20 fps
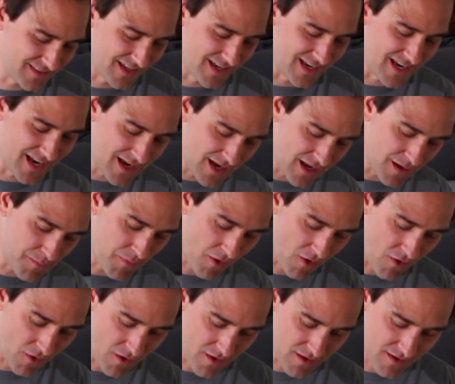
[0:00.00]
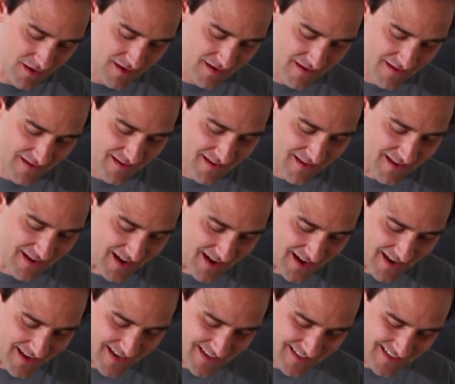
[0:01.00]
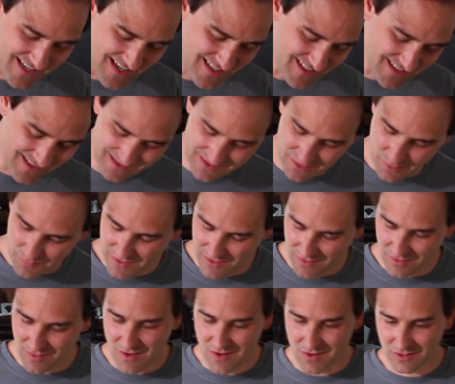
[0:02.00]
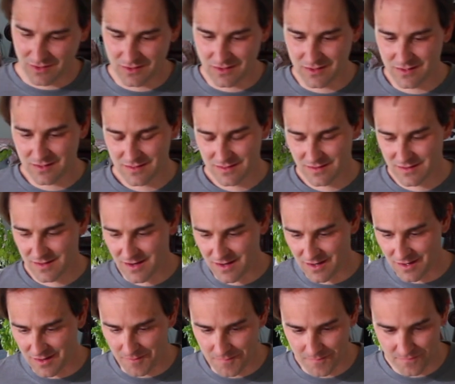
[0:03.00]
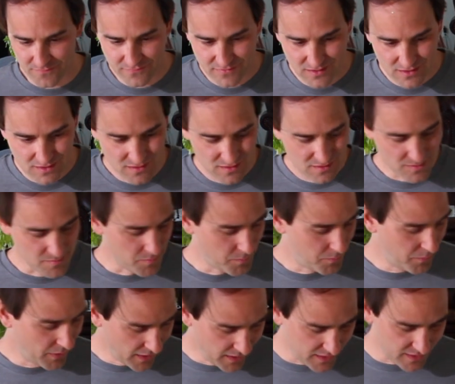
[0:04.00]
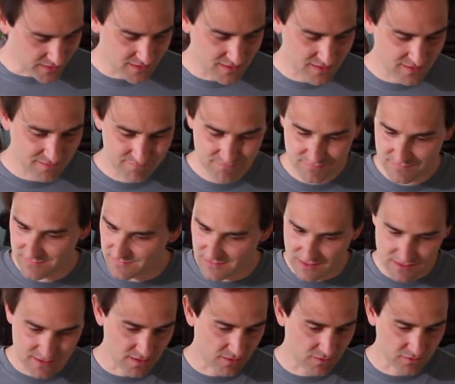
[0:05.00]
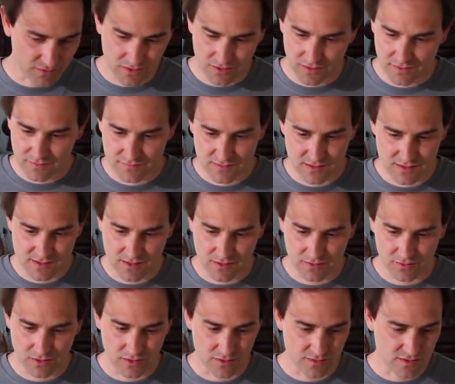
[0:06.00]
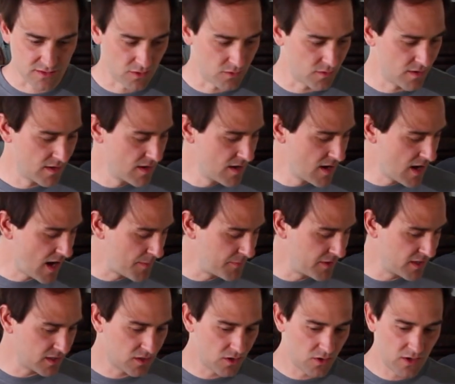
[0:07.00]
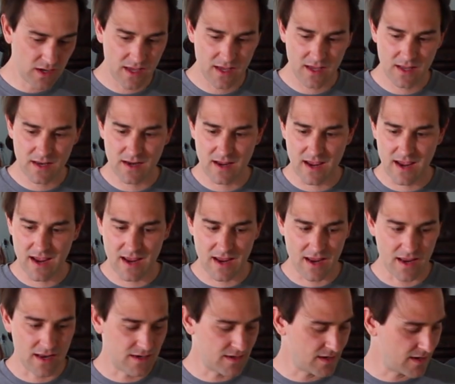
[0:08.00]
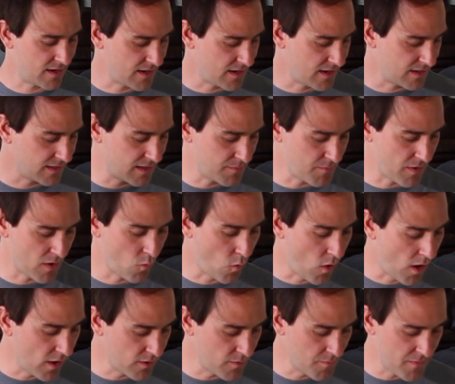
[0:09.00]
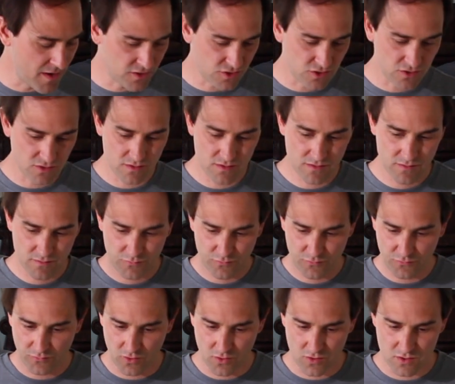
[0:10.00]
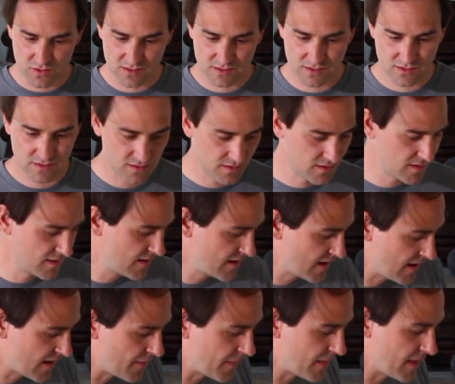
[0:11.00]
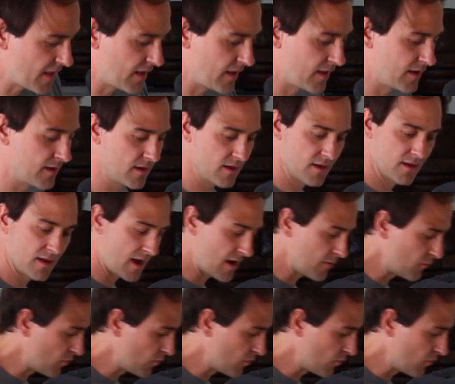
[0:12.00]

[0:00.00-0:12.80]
the kneading part, it takes a little bit longer, but it's all good. It's all good. So I'm going to go ahead and get my water measured first, and then I